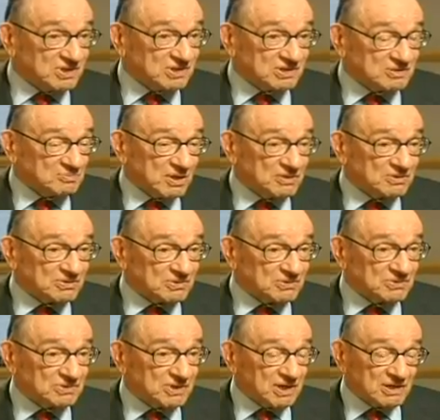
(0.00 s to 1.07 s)
receipts and
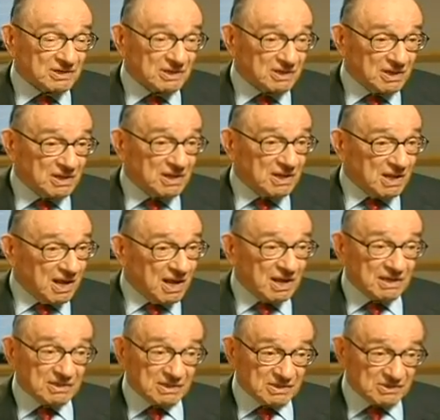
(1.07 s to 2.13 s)
expenditures yet.
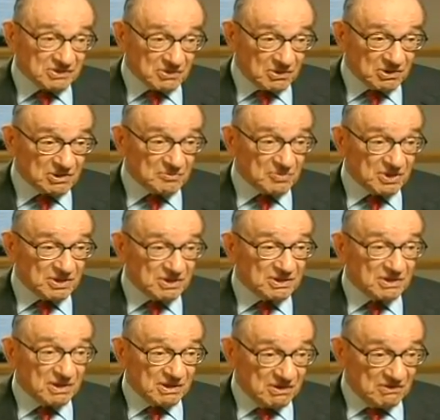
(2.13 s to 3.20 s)
And it's going to
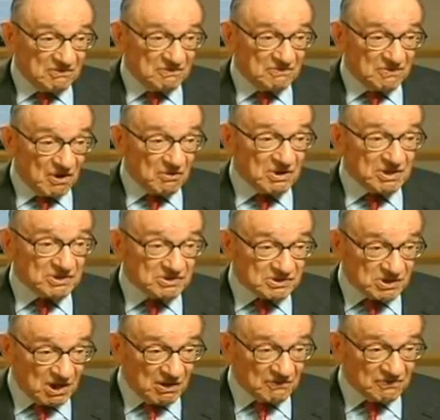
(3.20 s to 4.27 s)
be
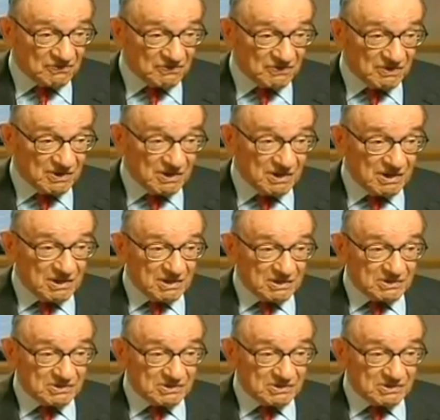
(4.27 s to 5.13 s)
very tough